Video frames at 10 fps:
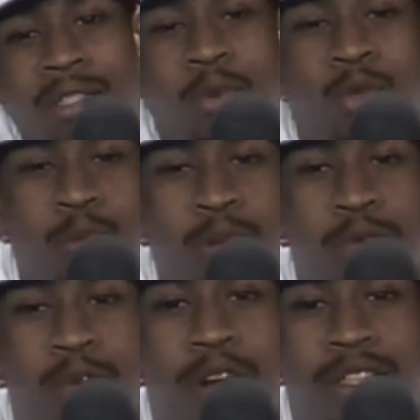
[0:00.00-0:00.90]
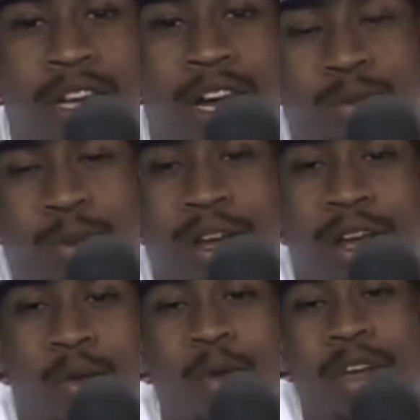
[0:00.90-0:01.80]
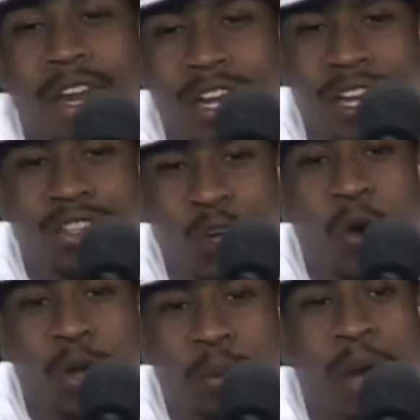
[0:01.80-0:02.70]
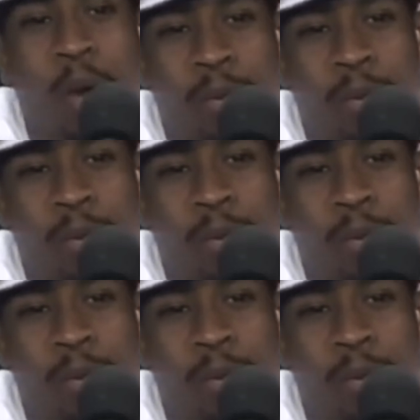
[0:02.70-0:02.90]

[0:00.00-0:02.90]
supposed to be the franchise player, and we're in here talking about